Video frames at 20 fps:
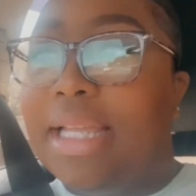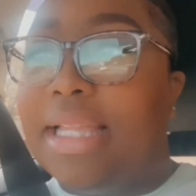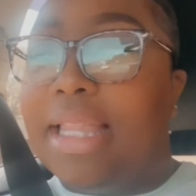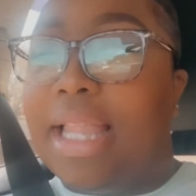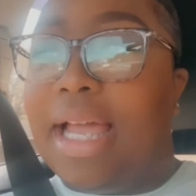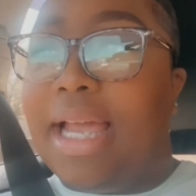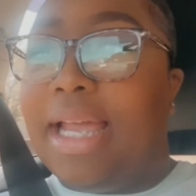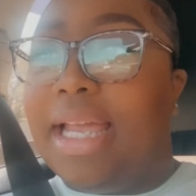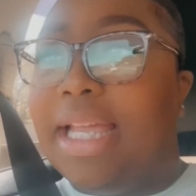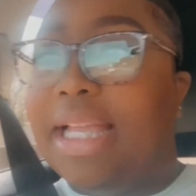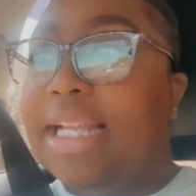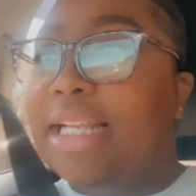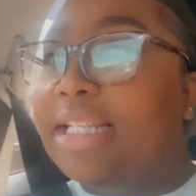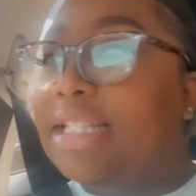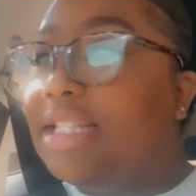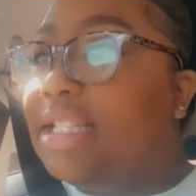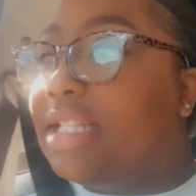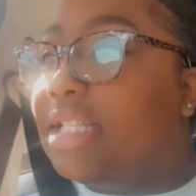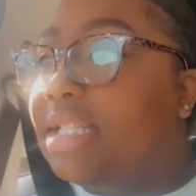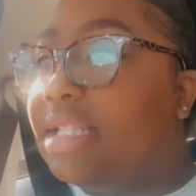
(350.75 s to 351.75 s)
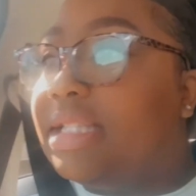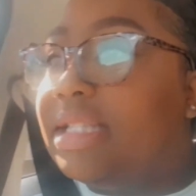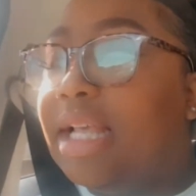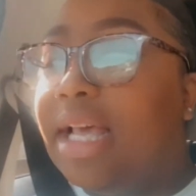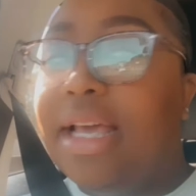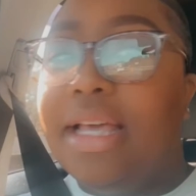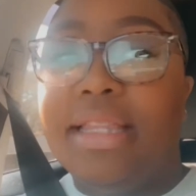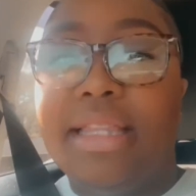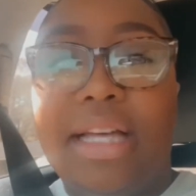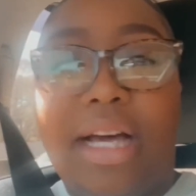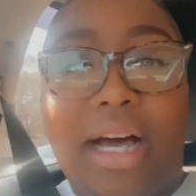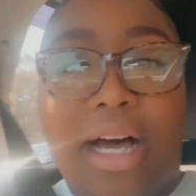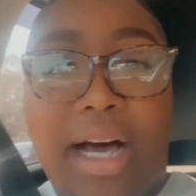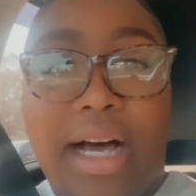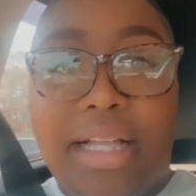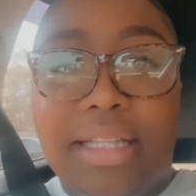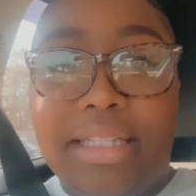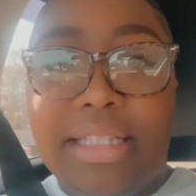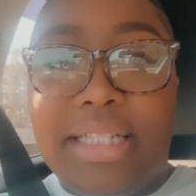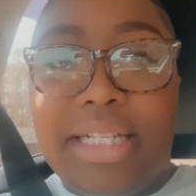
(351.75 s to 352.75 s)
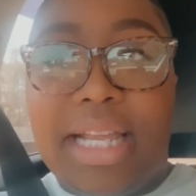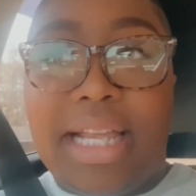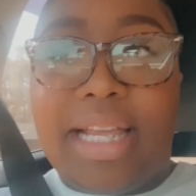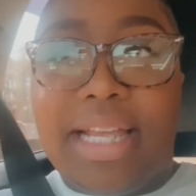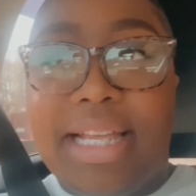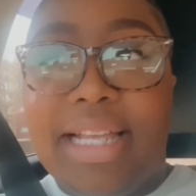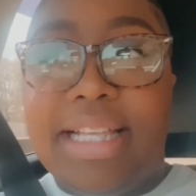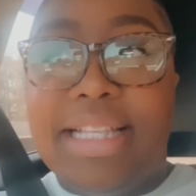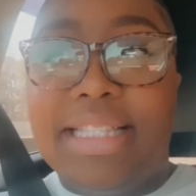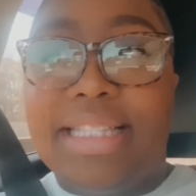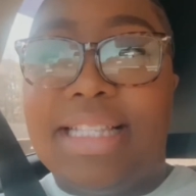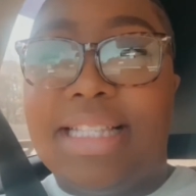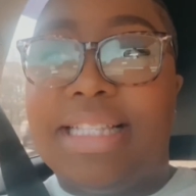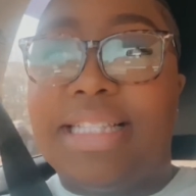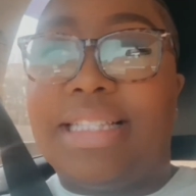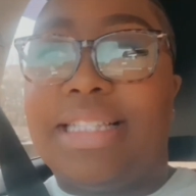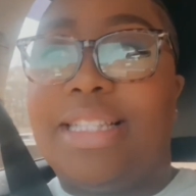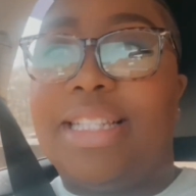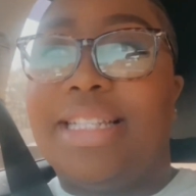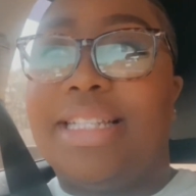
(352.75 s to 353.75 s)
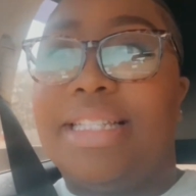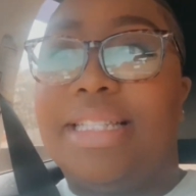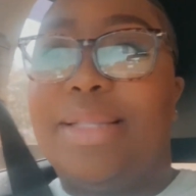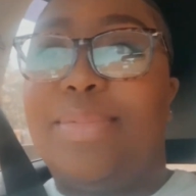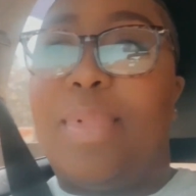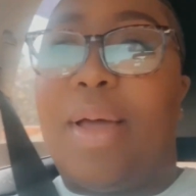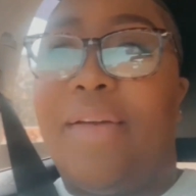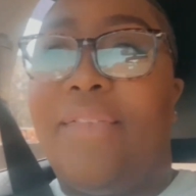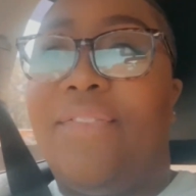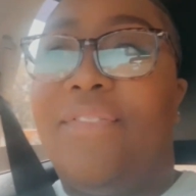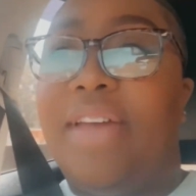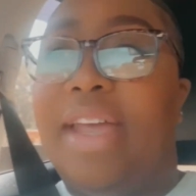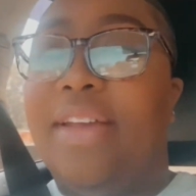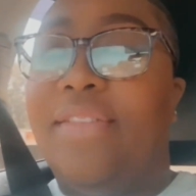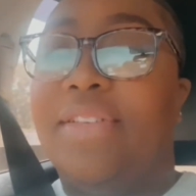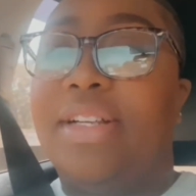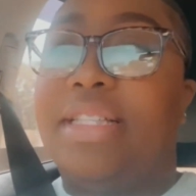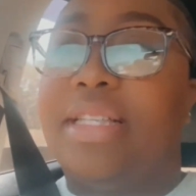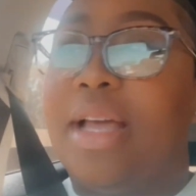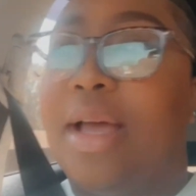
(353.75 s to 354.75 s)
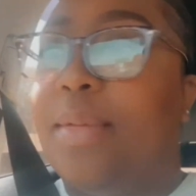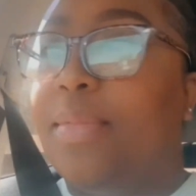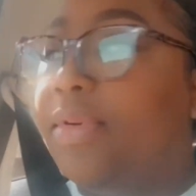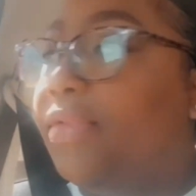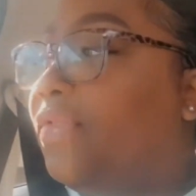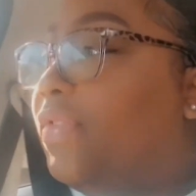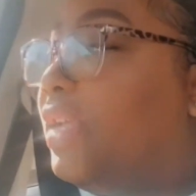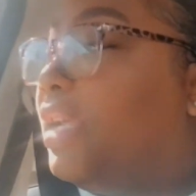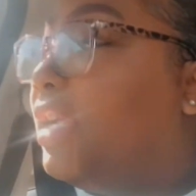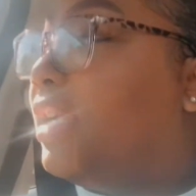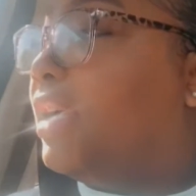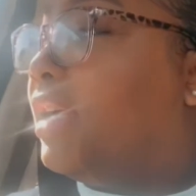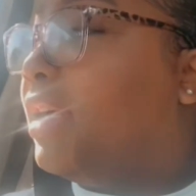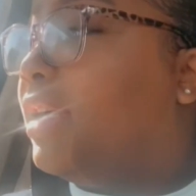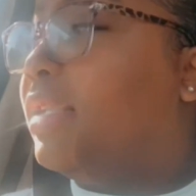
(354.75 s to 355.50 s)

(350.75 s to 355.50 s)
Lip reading: Like, it is just, the holidays is just my favorite time of year.